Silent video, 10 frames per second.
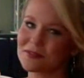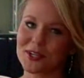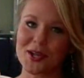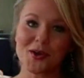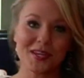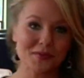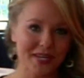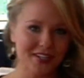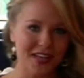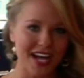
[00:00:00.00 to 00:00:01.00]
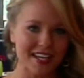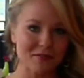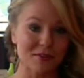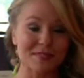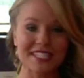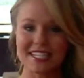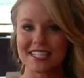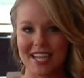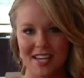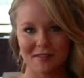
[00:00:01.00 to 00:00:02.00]
for Cody Wickline from
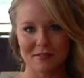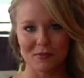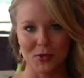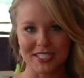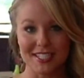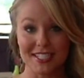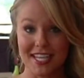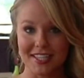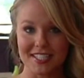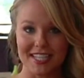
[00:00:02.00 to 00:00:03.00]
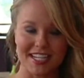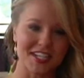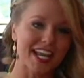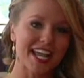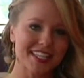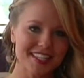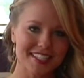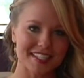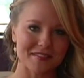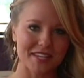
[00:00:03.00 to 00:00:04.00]
season eight of The Voice to take the stage at 8 8
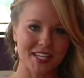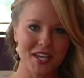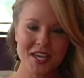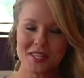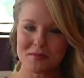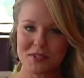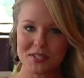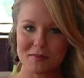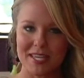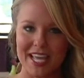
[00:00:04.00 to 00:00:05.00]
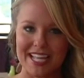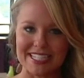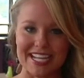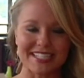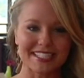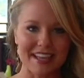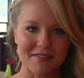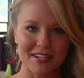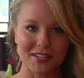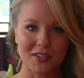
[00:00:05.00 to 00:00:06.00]
this evening. The music begins at
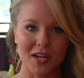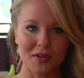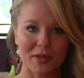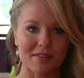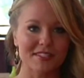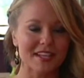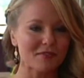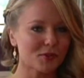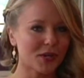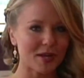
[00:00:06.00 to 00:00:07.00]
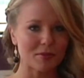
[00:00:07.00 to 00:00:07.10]
7 o'clock. We have several great